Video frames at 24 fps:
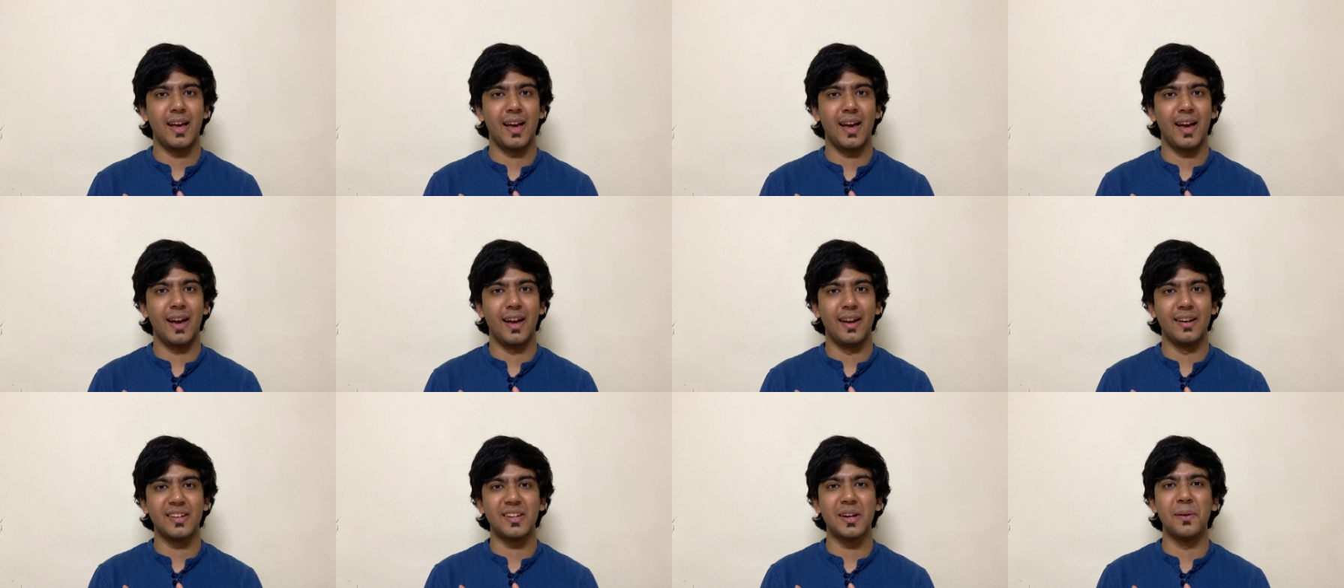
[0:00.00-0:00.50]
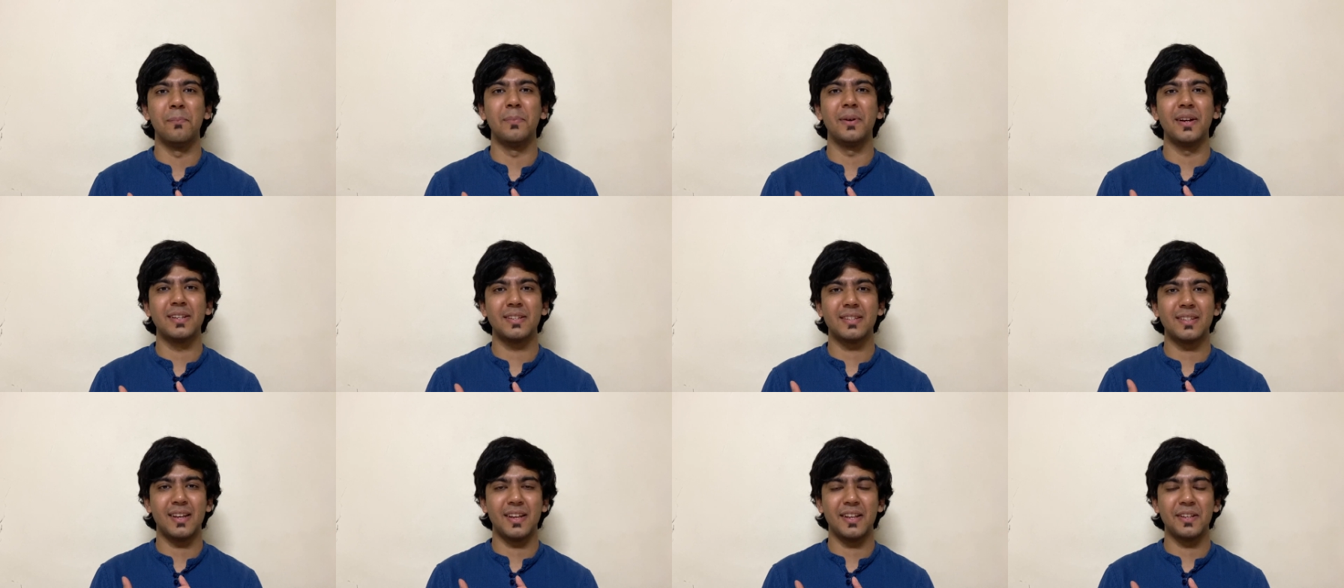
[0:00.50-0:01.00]
And
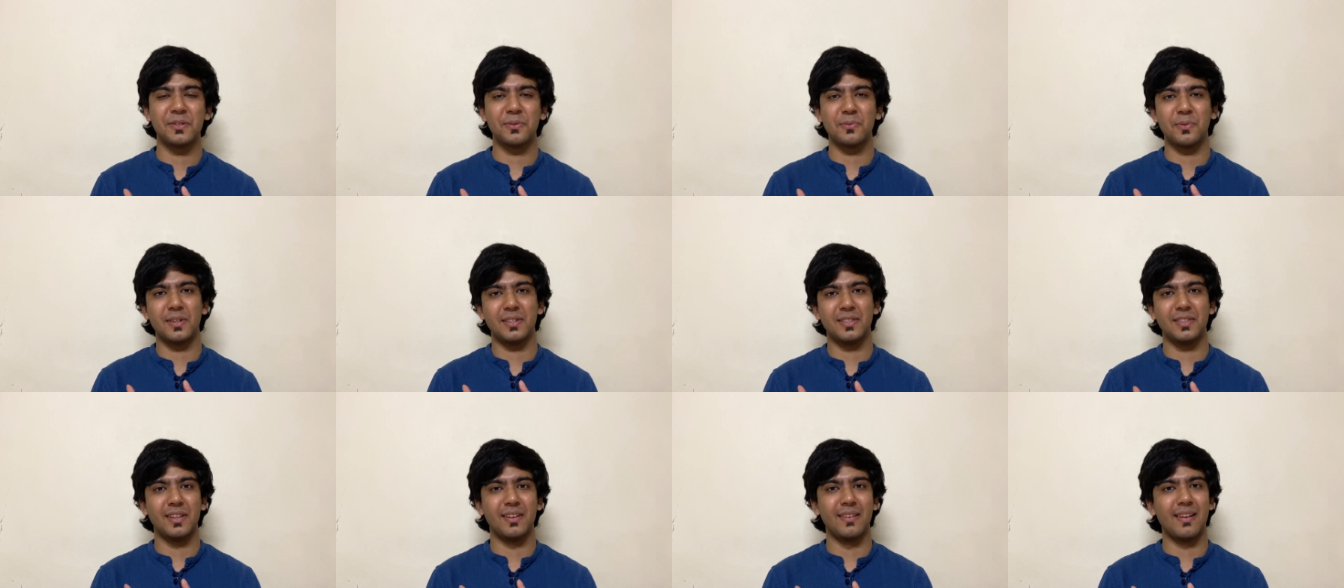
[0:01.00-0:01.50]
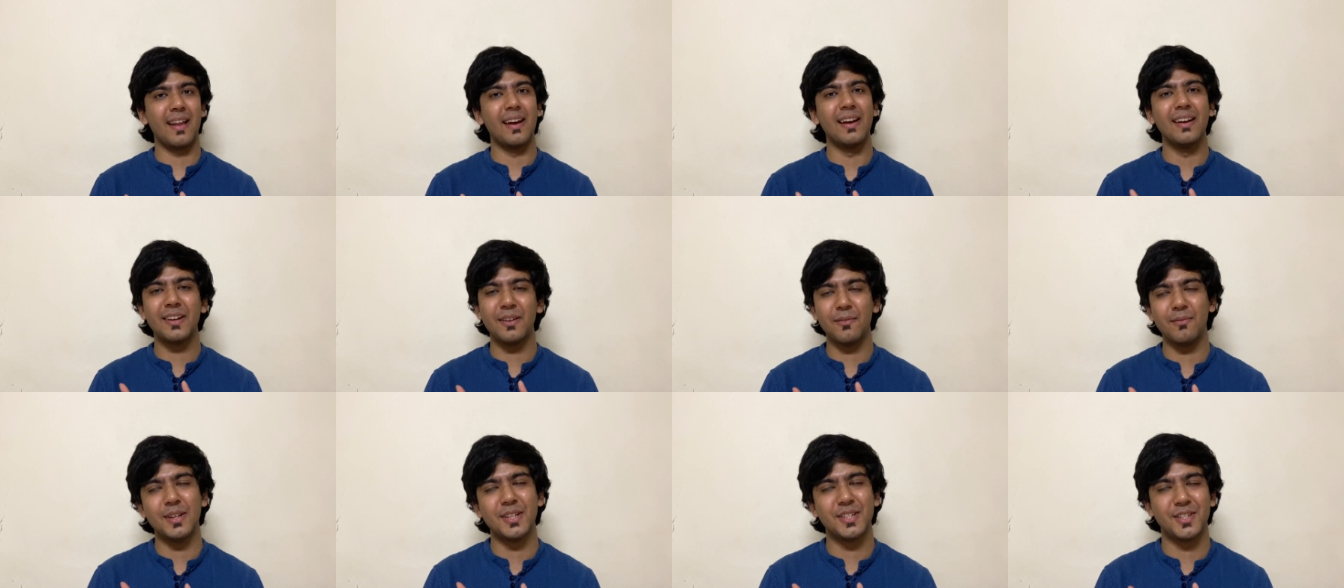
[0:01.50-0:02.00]
computer science was the
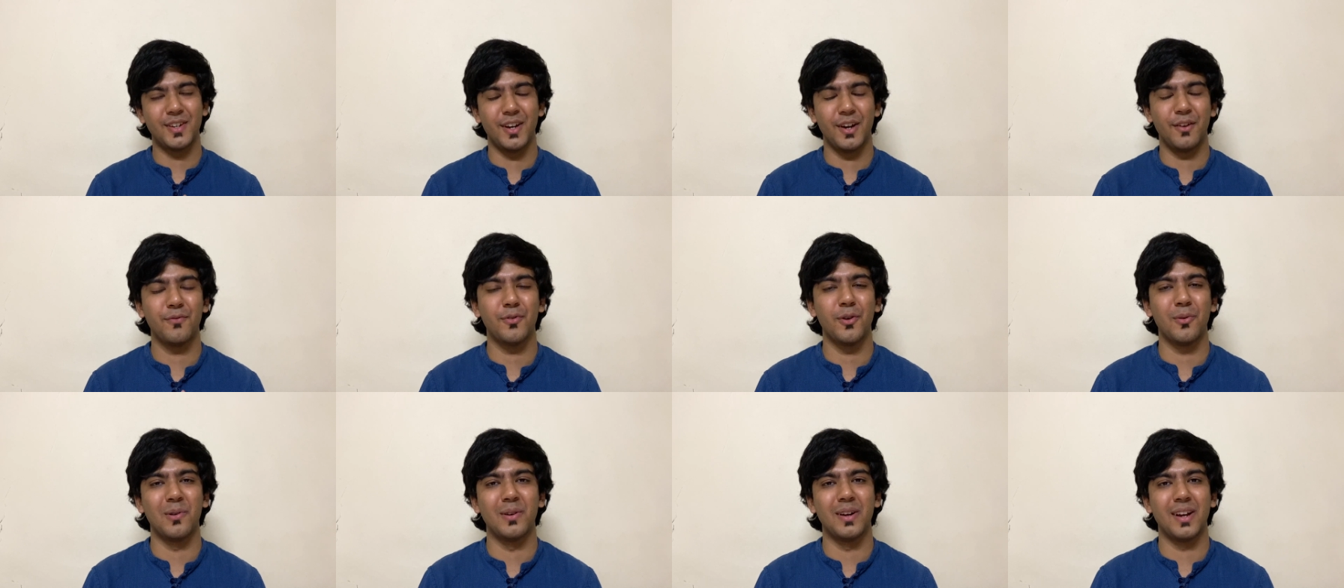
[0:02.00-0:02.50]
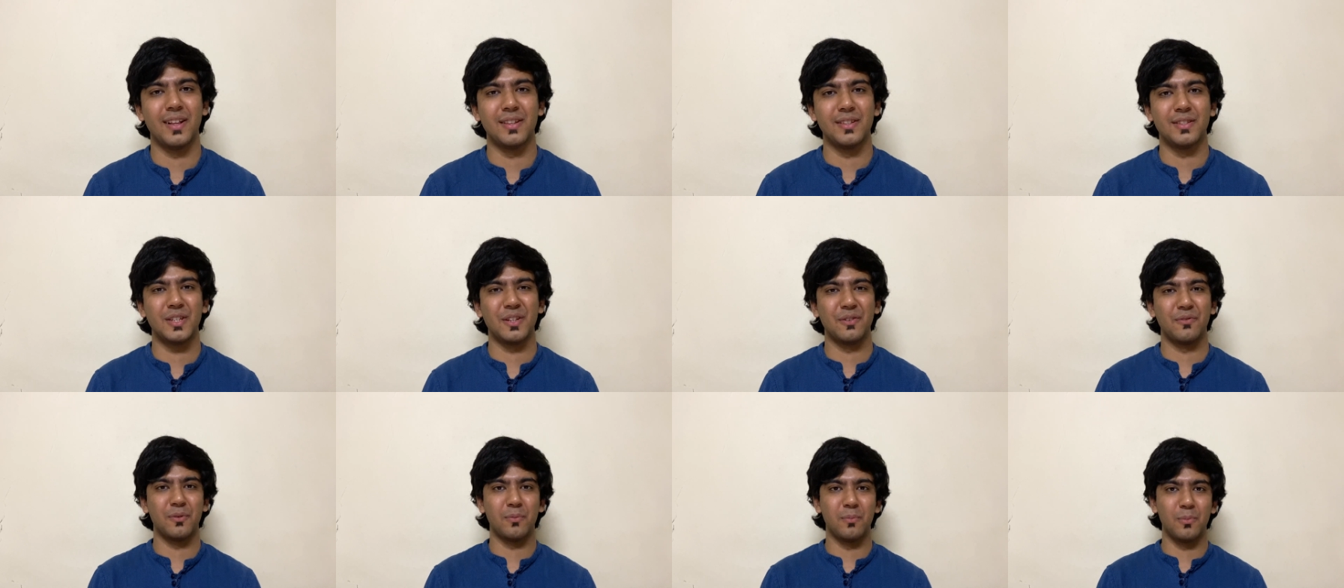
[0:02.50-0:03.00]
relatively straightforward
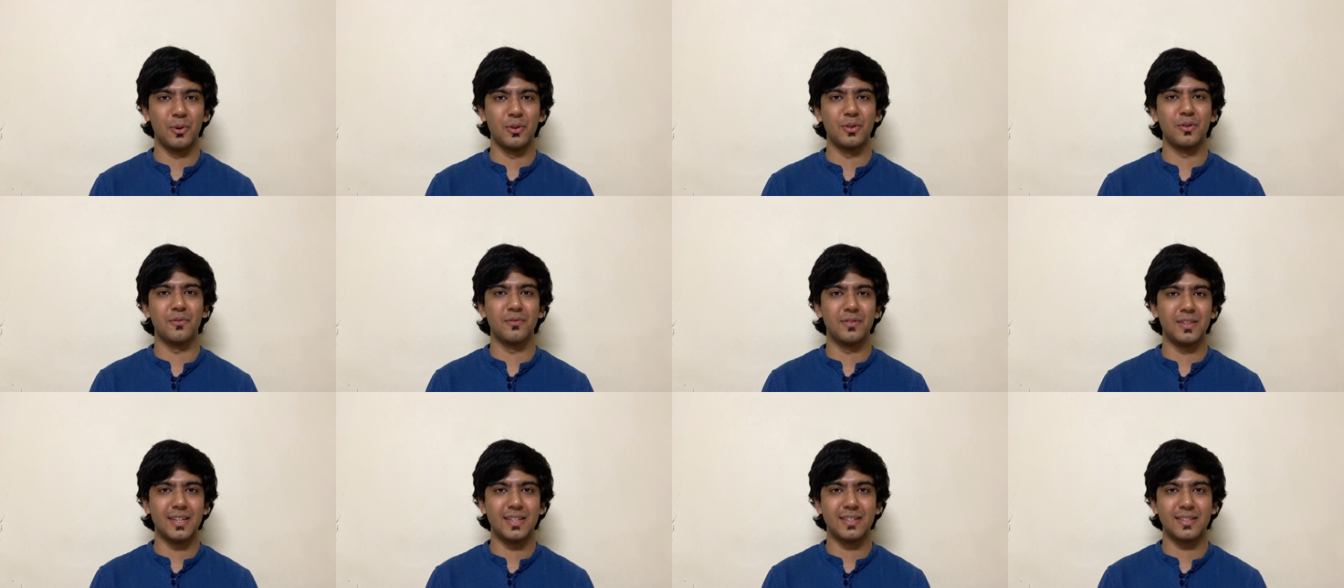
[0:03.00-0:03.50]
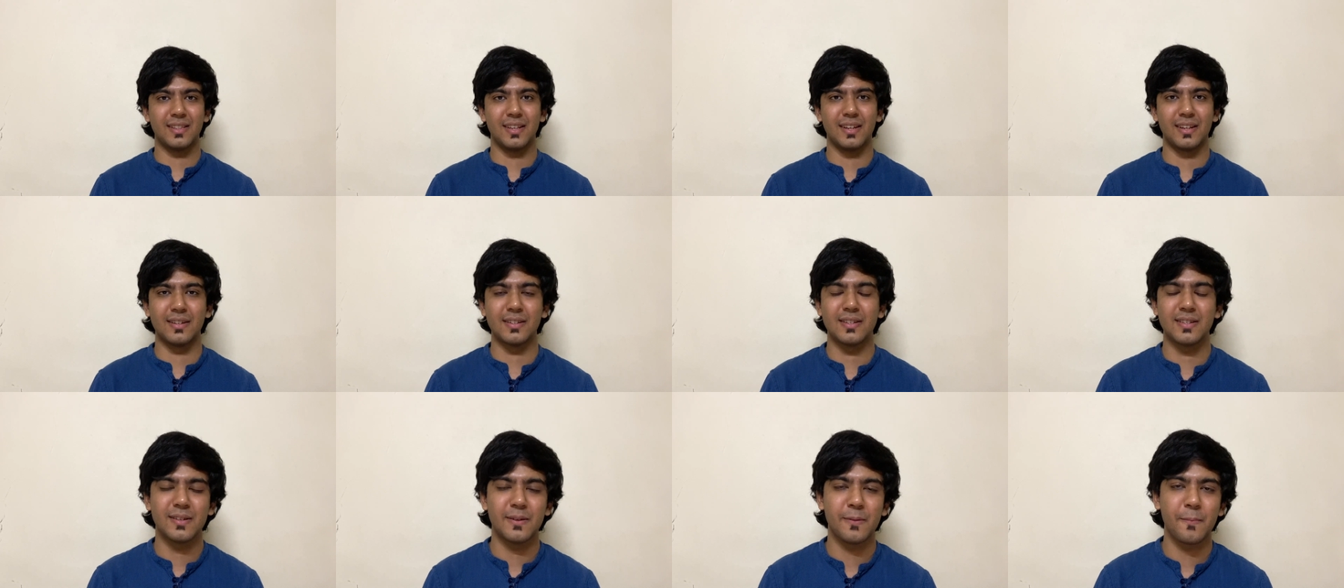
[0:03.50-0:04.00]
answer for both of these
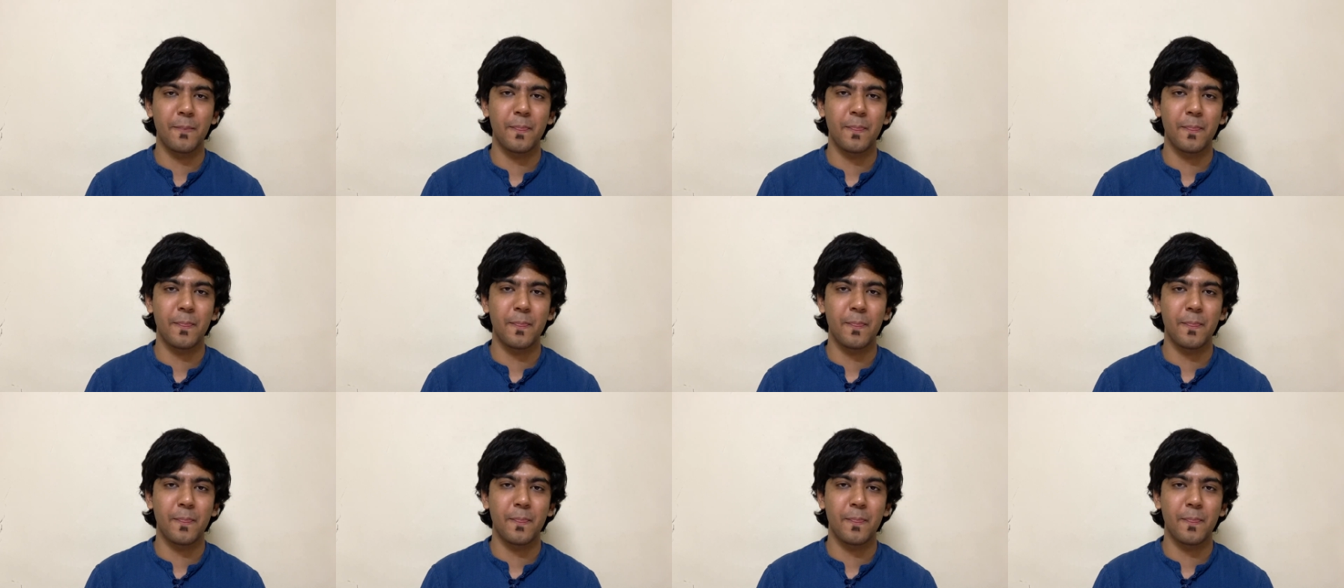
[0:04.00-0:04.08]
things.